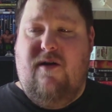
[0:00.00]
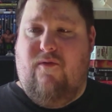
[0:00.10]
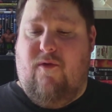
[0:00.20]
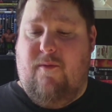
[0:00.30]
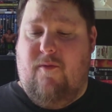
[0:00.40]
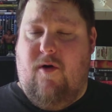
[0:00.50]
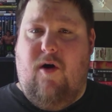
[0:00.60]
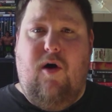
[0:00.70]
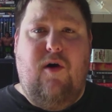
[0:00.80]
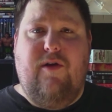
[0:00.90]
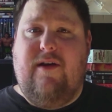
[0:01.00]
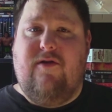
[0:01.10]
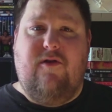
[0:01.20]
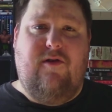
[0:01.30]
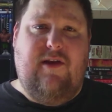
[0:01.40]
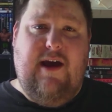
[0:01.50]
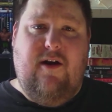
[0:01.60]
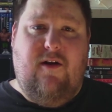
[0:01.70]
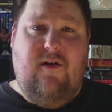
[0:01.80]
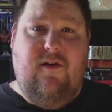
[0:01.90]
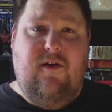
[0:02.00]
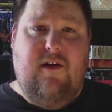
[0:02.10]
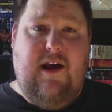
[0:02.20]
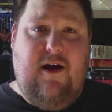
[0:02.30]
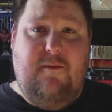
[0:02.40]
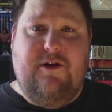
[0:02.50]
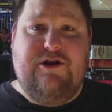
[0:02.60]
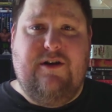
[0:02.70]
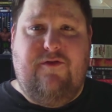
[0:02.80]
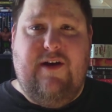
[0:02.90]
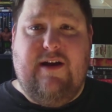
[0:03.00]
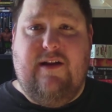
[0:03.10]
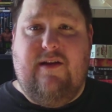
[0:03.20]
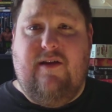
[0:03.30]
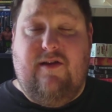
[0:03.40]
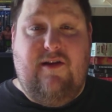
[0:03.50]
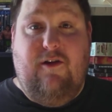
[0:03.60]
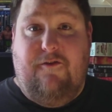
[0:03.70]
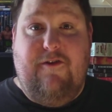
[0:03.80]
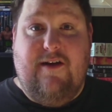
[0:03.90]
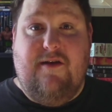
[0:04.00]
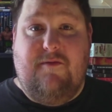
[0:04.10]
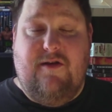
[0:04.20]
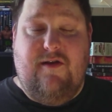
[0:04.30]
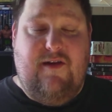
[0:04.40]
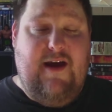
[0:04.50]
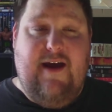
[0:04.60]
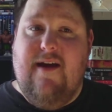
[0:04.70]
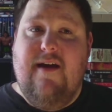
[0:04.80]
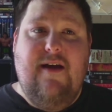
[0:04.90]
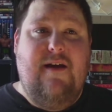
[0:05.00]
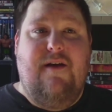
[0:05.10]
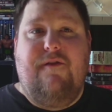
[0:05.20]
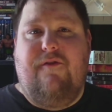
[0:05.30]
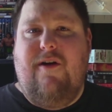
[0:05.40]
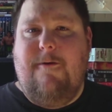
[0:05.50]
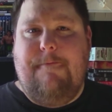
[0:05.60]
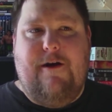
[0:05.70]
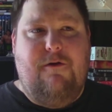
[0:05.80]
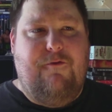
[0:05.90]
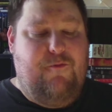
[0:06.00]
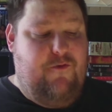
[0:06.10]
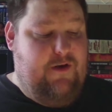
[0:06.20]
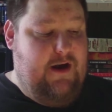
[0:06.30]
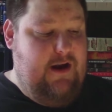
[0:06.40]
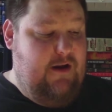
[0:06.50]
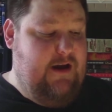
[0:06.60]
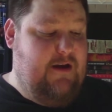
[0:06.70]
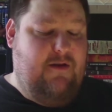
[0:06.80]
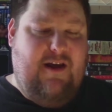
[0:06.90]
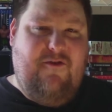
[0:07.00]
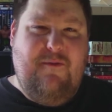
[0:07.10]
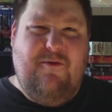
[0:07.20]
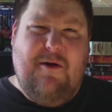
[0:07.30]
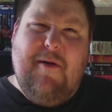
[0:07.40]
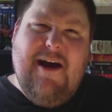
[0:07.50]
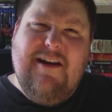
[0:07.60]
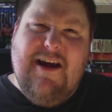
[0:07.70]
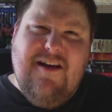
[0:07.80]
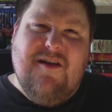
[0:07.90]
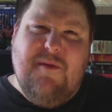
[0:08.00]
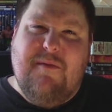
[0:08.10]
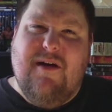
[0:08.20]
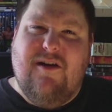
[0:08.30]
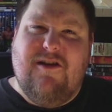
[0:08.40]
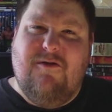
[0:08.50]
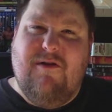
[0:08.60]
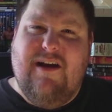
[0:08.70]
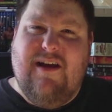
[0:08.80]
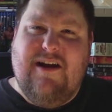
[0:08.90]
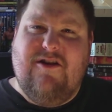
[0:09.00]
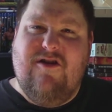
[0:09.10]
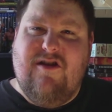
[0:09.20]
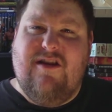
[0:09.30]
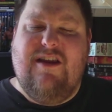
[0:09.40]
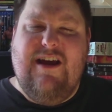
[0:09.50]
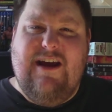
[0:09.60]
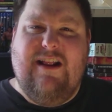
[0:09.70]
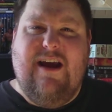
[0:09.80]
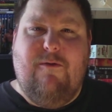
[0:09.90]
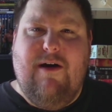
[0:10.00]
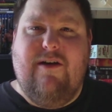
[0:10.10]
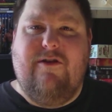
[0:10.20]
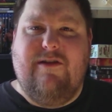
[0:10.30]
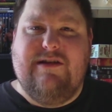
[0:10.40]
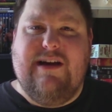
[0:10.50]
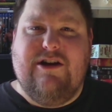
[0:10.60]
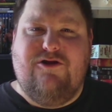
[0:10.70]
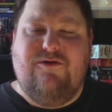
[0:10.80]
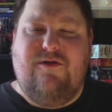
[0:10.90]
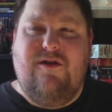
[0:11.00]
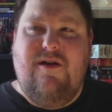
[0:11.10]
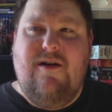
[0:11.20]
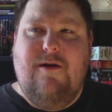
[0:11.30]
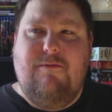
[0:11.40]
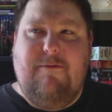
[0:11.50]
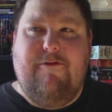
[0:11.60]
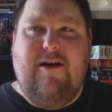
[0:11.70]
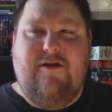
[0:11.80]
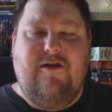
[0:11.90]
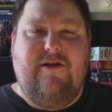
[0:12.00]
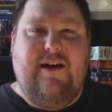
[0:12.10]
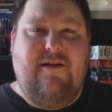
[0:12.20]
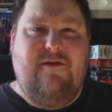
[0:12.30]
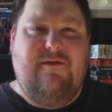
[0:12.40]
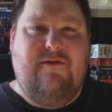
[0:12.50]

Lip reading: from all these years later, how much it still affects him to this day. Very powerful movie, kind of, like, left me with a bad taste in my mouth in a way, like, just thinking, like, wow, there is actual people out there that